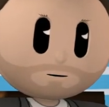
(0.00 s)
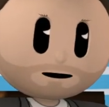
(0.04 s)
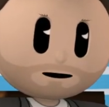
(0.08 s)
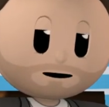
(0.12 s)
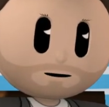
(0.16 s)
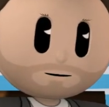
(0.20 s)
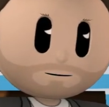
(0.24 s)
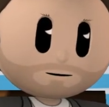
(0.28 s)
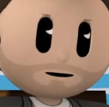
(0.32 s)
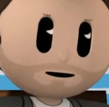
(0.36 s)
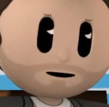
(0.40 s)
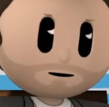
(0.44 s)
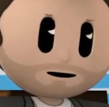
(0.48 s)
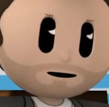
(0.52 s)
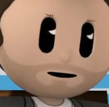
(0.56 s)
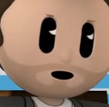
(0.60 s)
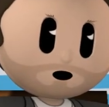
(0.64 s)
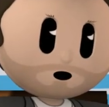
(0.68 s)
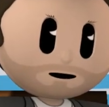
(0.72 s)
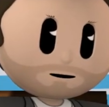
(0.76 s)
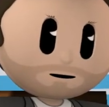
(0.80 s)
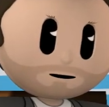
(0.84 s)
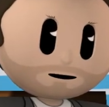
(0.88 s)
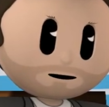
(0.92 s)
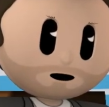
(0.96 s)
To see if
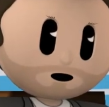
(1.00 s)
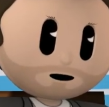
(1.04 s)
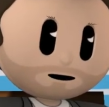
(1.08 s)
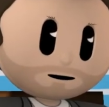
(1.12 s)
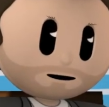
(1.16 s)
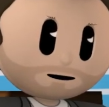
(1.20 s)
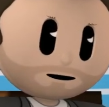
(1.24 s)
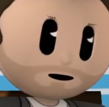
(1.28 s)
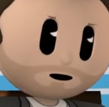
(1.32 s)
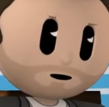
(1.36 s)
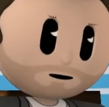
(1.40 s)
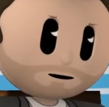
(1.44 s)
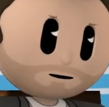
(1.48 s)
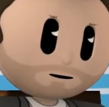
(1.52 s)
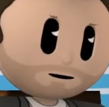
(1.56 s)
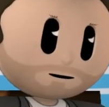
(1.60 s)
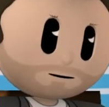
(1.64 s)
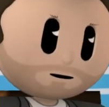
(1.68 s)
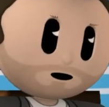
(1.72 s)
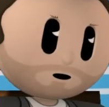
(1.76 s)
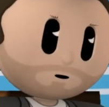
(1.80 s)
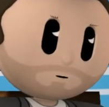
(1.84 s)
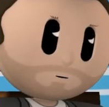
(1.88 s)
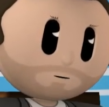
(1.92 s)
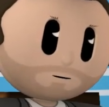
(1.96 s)
you will be a people
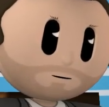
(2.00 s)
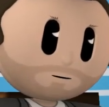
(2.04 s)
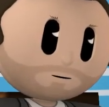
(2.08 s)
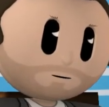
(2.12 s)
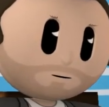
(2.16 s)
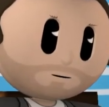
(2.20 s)
pleaser.